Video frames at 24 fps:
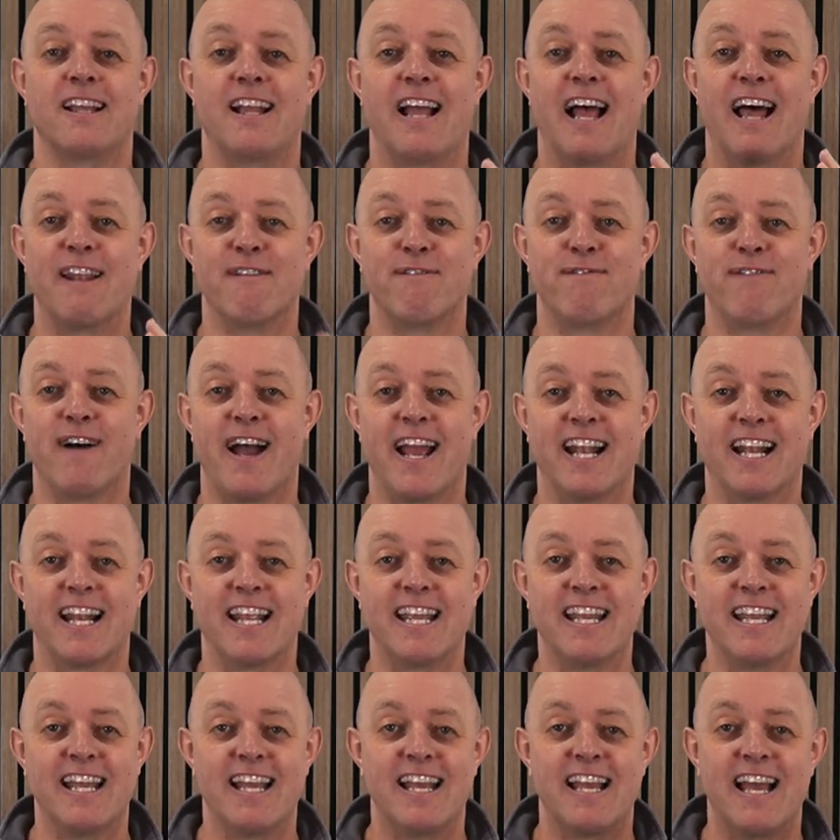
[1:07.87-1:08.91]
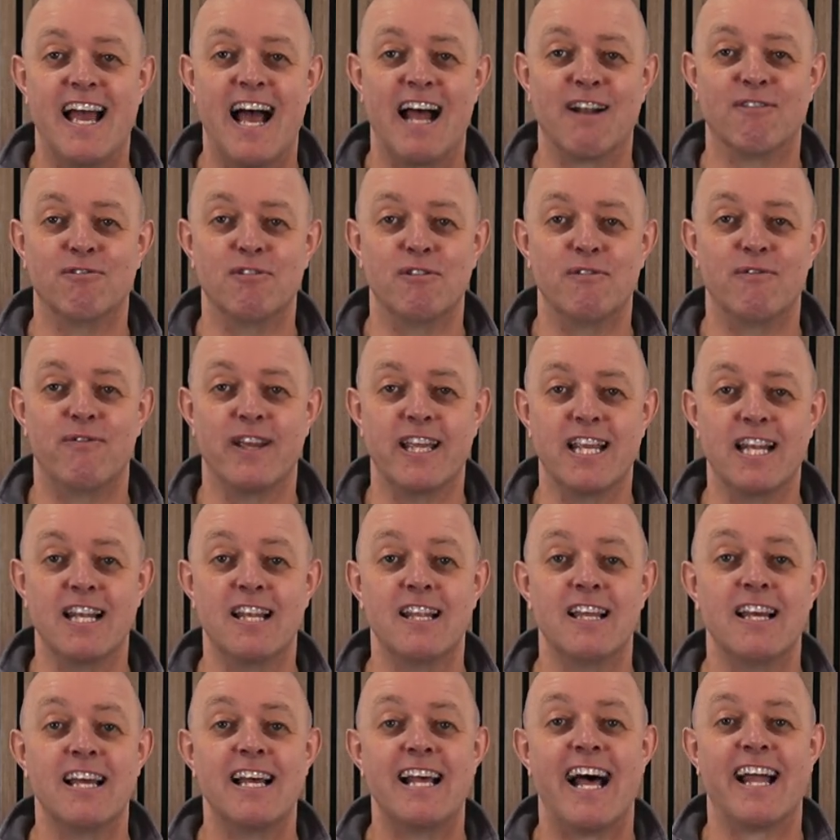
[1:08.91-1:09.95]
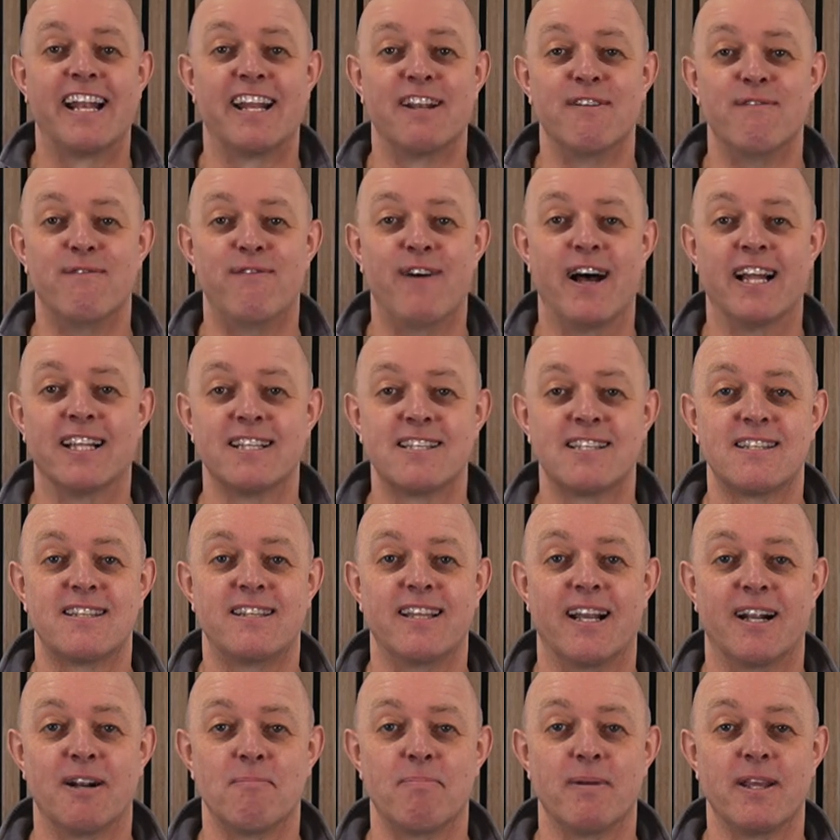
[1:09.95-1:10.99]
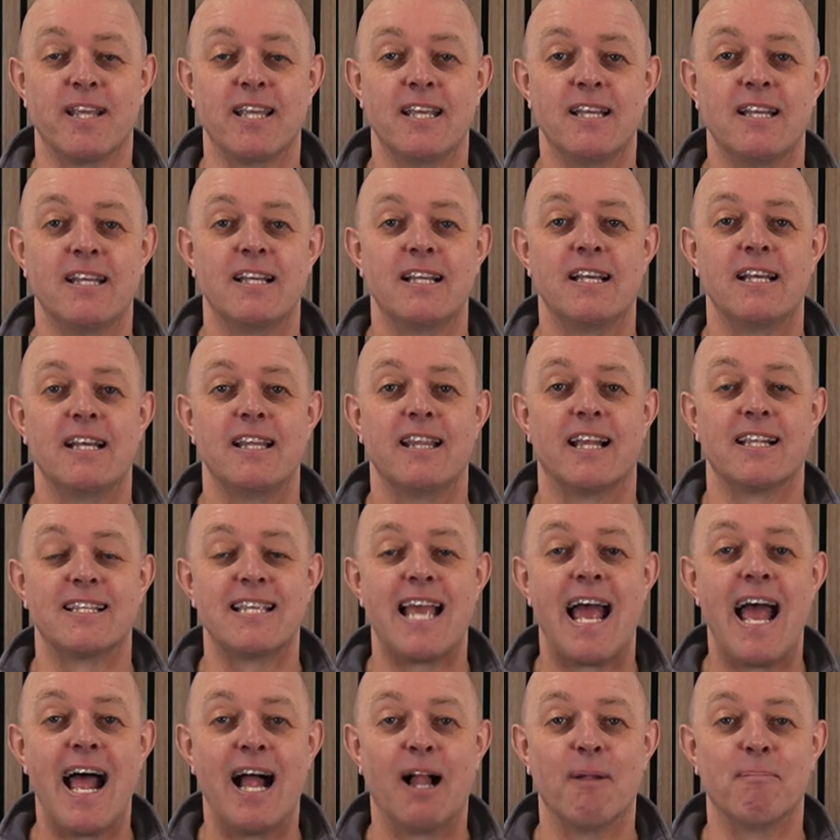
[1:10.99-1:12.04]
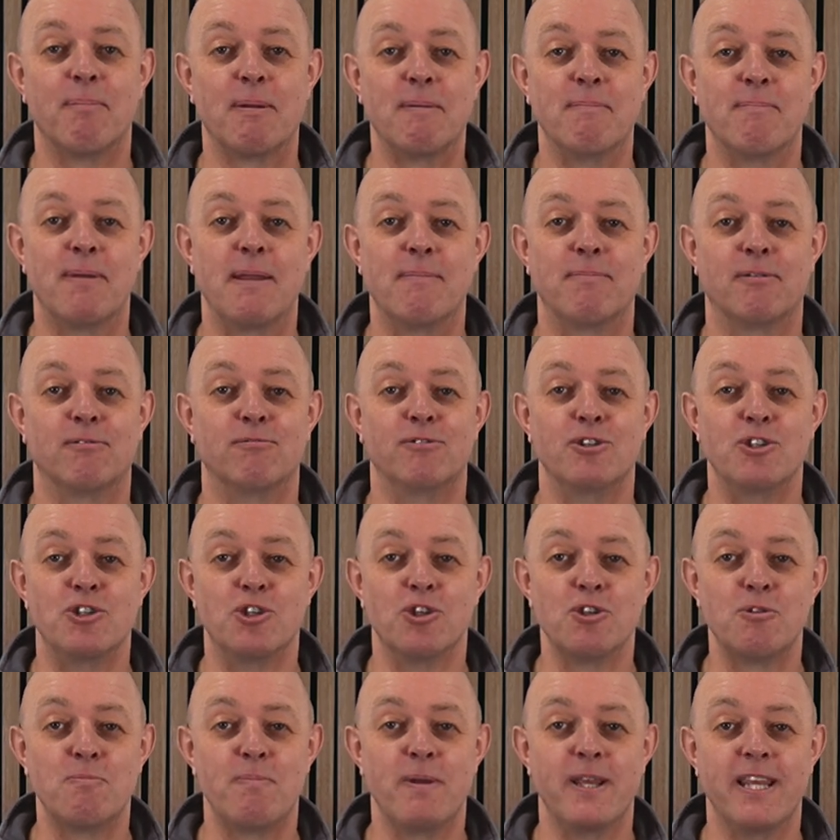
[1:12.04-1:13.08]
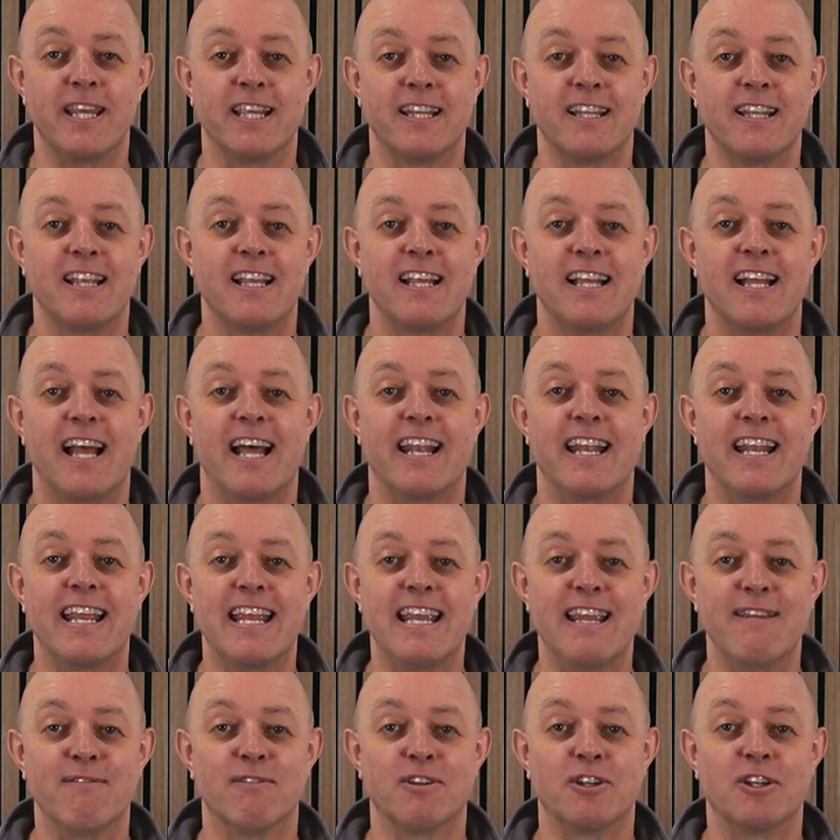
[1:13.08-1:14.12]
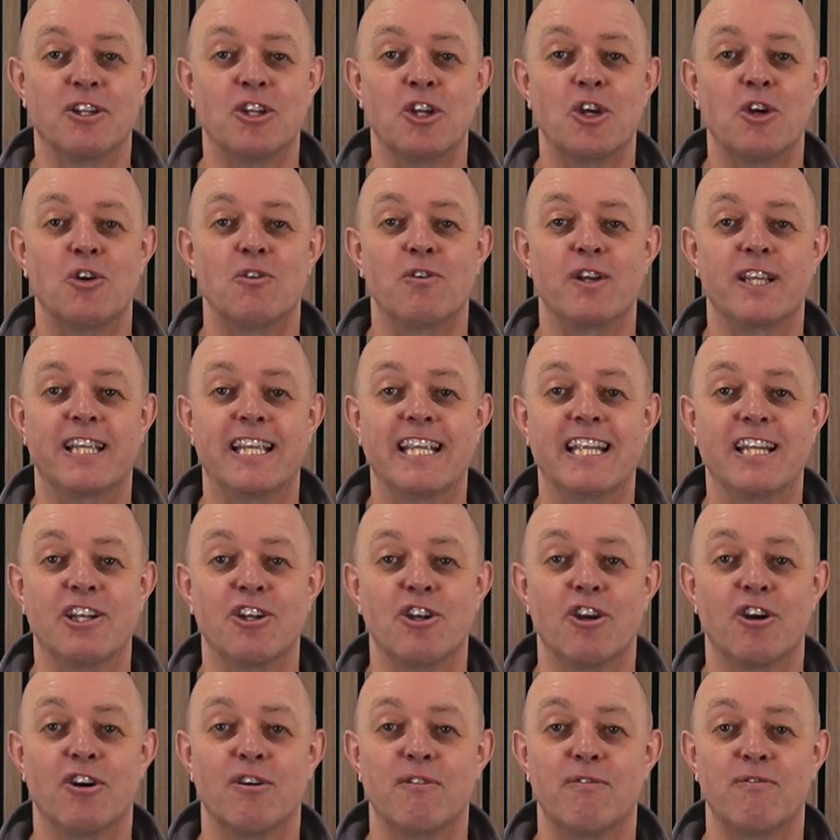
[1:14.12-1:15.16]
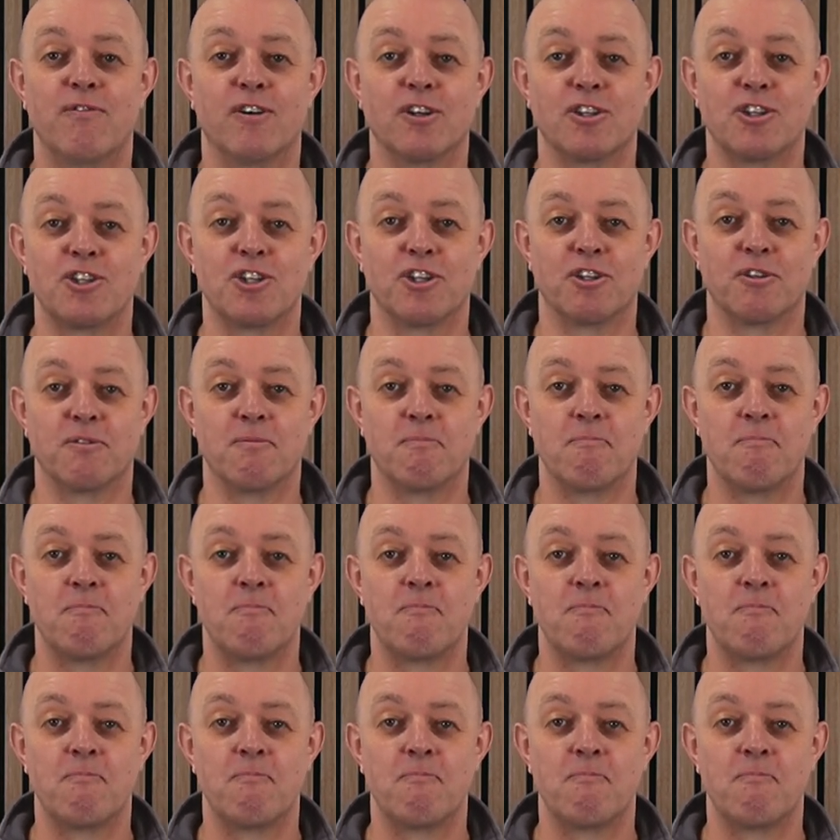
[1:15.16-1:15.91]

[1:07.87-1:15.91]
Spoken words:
And finally, I'll reveal an advanced therapy that's helping people reduce pain and even regain nerve function.